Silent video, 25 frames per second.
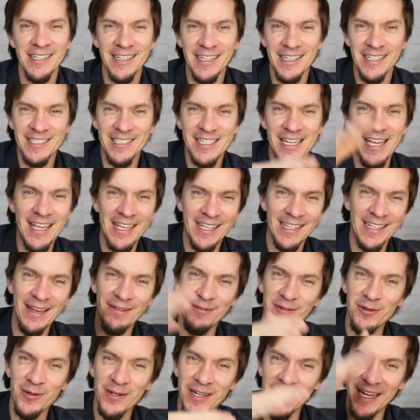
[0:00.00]
It's
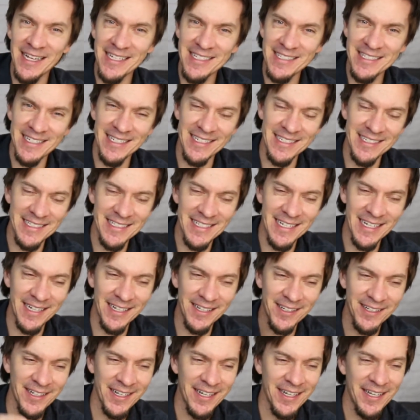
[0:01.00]
everyone has the
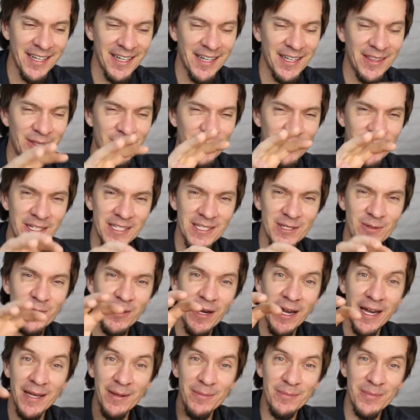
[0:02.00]
desire, and the reason
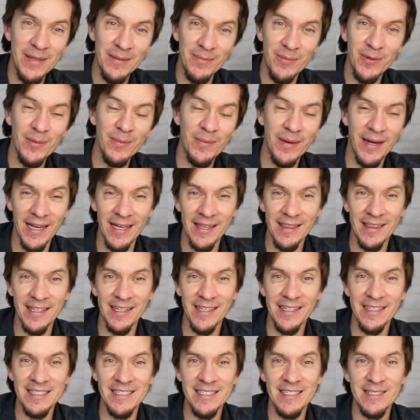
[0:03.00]
why people buy
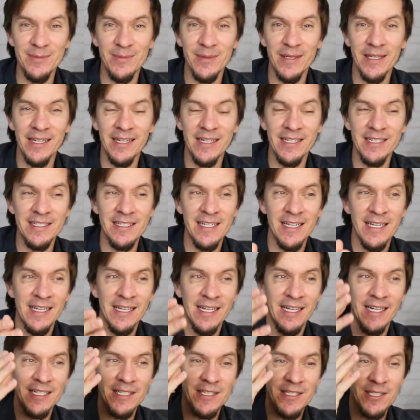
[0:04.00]
things is because
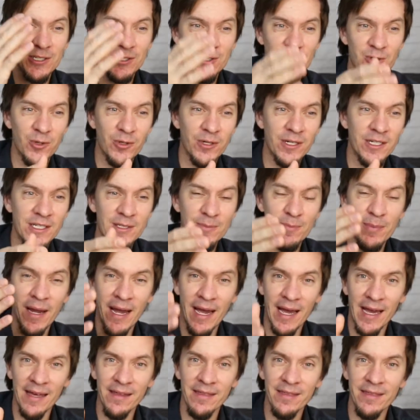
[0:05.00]
it's the shortest
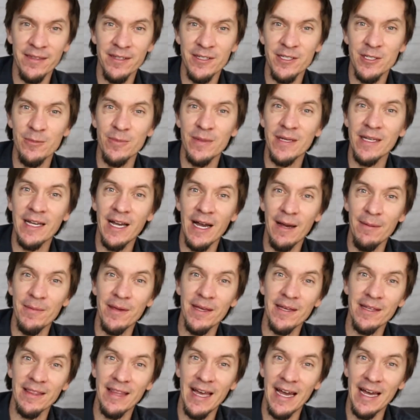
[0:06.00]
path to
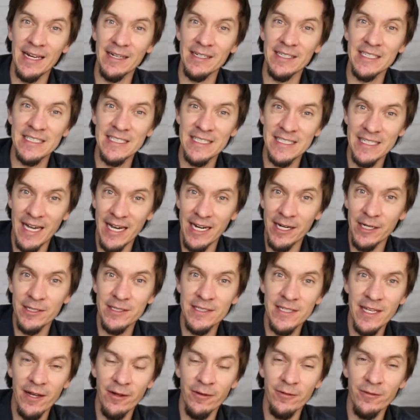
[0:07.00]
becoming that desired
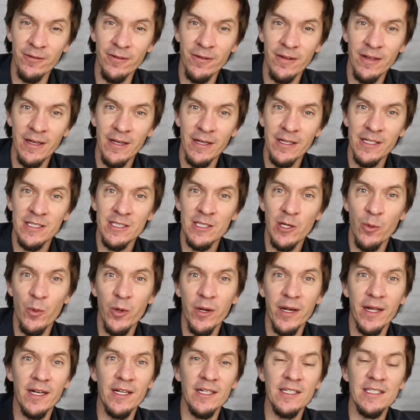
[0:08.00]
self.
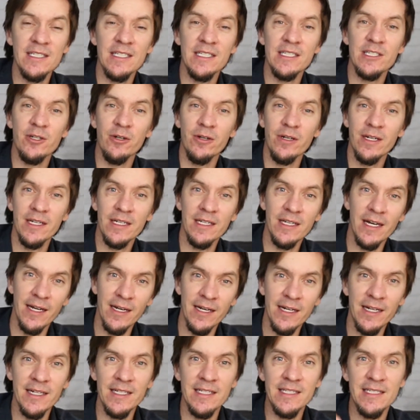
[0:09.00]
Someone else that's already
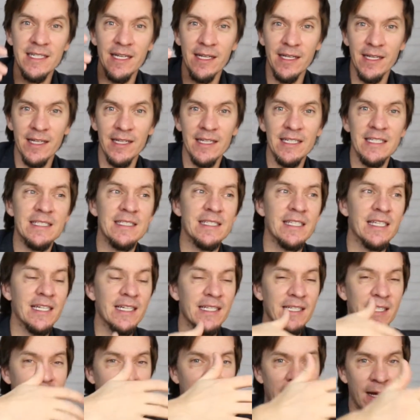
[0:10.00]
done it is selling this
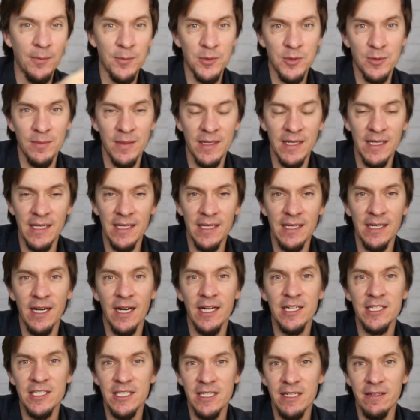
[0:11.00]
thing that helps me
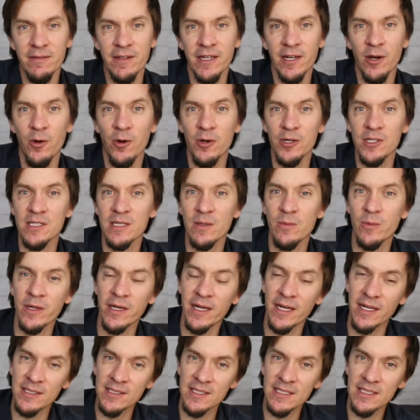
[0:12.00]
achieve it, or someone
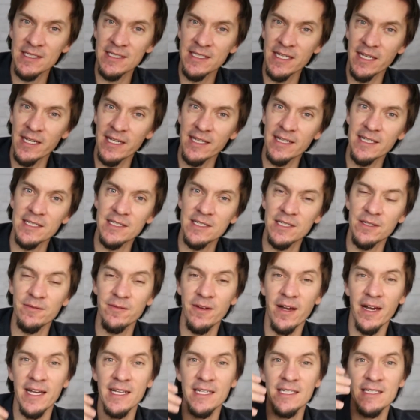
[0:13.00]
else is selling this
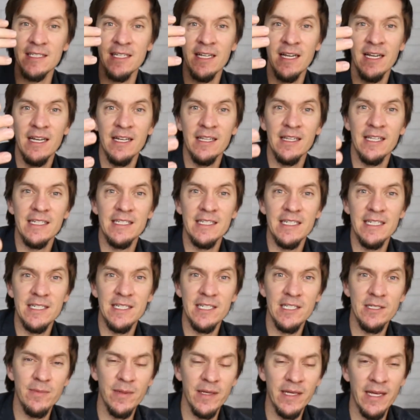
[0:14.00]
advice that
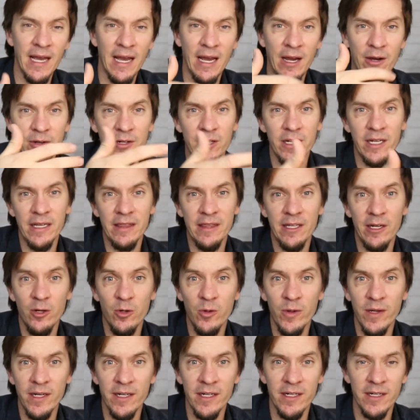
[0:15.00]
teaches me how to get there
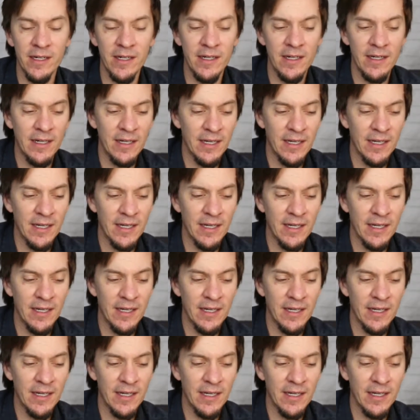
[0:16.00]
quicker.